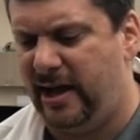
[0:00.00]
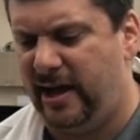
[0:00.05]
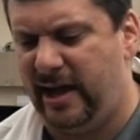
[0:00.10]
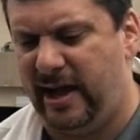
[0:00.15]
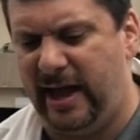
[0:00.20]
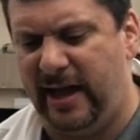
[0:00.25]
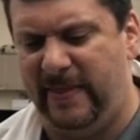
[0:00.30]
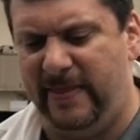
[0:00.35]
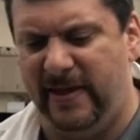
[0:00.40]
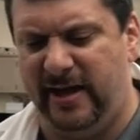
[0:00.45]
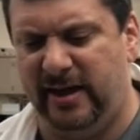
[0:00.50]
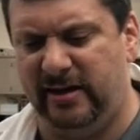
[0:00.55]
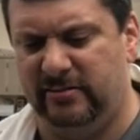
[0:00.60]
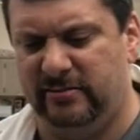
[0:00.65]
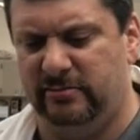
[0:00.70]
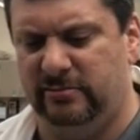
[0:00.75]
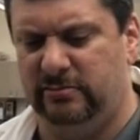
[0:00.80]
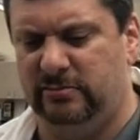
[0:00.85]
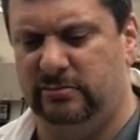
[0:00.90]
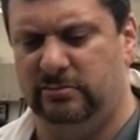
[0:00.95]
And then,
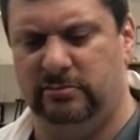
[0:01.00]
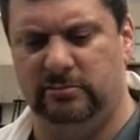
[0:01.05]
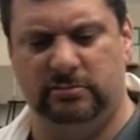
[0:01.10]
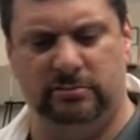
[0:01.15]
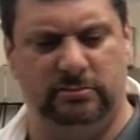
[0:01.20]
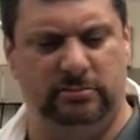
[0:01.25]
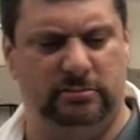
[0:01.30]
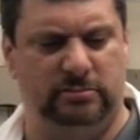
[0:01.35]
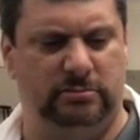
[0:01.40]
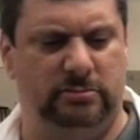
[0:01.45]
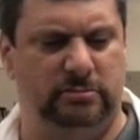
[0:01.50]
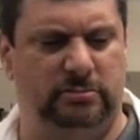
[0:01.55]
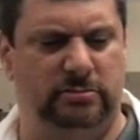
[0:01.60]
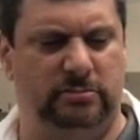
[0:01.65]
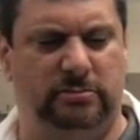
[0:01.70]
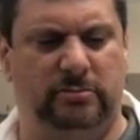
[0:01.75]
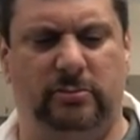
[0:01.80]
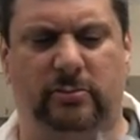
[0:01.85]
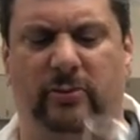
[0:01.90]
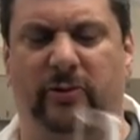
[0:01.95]

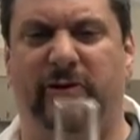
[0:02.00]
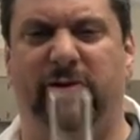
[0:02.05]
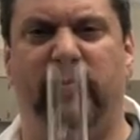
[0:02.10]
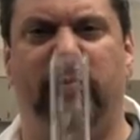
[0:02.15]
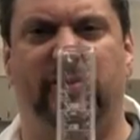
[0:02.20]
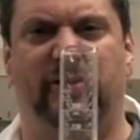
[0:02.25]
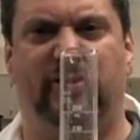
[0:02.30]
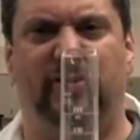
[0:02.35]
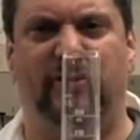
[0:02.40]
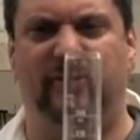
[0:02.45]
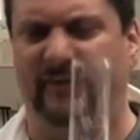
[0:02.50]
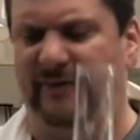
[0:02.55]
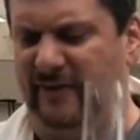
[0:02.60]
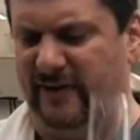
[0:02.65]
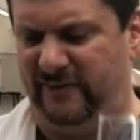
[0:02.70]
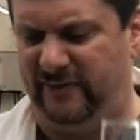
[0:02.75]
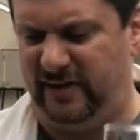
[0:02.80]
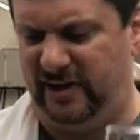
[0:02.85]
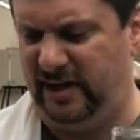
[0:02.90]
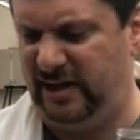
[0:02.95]
well, this one's
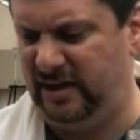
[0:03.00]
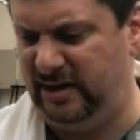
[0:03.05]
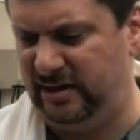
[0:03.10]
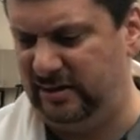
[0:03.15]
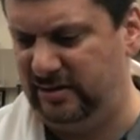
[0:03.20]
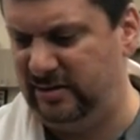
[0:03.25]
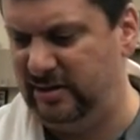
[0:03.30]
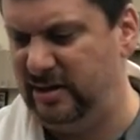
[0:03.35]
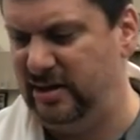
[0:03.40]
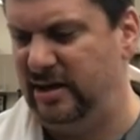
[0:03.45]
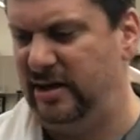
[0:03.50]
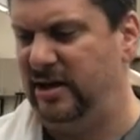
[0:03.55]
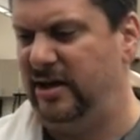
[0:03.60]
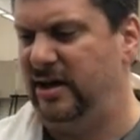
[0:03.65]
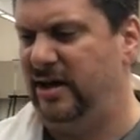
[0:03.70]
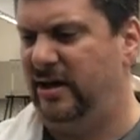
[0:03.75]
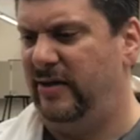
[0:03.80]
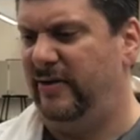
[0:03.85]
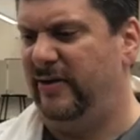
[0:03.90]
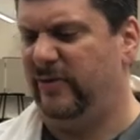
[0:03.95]
250, and
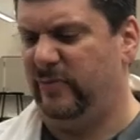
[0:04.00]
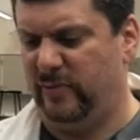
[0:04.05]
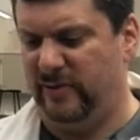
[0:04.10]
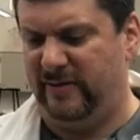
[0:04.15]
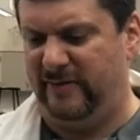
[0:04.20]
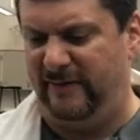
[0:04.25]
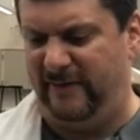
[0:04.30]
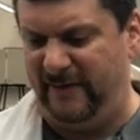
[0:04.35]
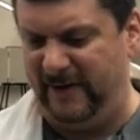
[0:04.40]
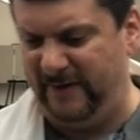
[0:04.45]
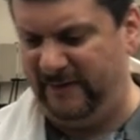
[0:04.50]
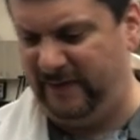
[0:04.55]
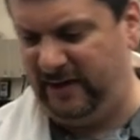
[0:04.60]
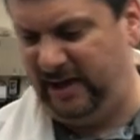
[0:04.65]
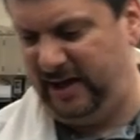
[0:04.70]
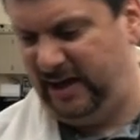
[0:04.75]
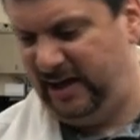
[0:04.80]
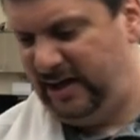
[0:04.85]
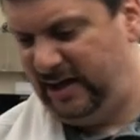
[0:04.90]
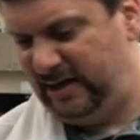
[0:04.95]
this one's
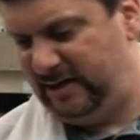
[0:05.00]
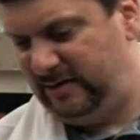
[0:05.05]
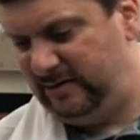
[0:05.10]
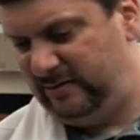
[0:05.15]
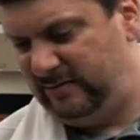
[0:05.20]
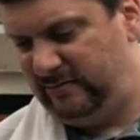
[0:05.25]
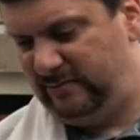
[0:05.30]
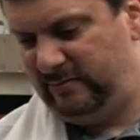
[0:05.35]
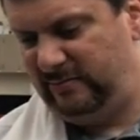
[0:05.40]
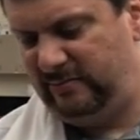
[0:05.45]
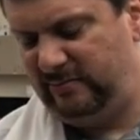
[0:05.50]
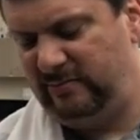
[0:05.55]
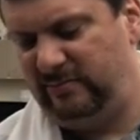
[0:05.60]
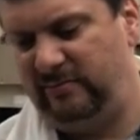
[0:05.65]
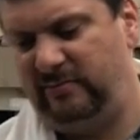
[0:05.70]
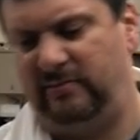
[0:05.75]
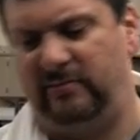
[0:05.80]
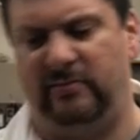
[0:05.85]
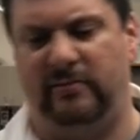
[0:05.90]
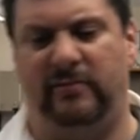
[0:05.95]
50, and
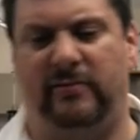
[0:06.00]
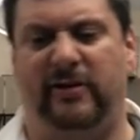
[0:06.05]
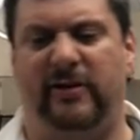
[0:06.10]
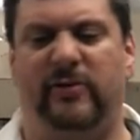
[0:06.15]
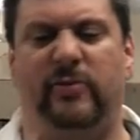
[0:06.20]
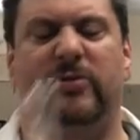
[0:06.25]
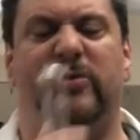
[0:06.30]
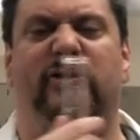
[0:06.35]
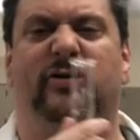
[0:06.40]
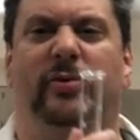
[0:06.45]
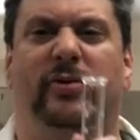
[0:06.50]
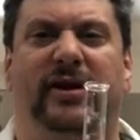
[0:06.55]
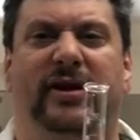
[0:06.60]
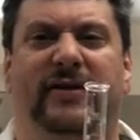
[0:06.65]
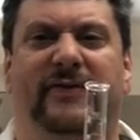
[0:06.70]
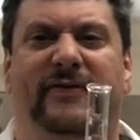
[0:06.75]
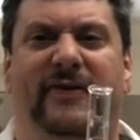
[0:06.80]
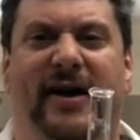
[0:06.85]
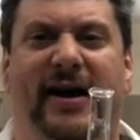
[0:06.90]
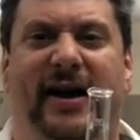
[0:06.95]
this one's
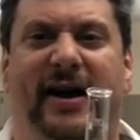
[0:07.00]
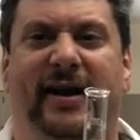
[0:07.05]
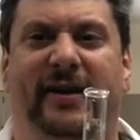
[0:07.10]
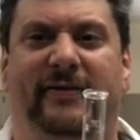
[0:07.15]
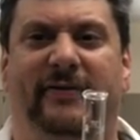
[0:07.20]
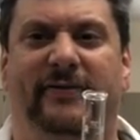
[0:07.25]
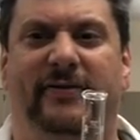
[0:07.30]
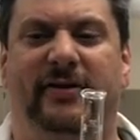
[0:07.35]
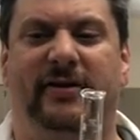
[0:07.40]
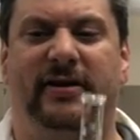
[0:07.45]
25.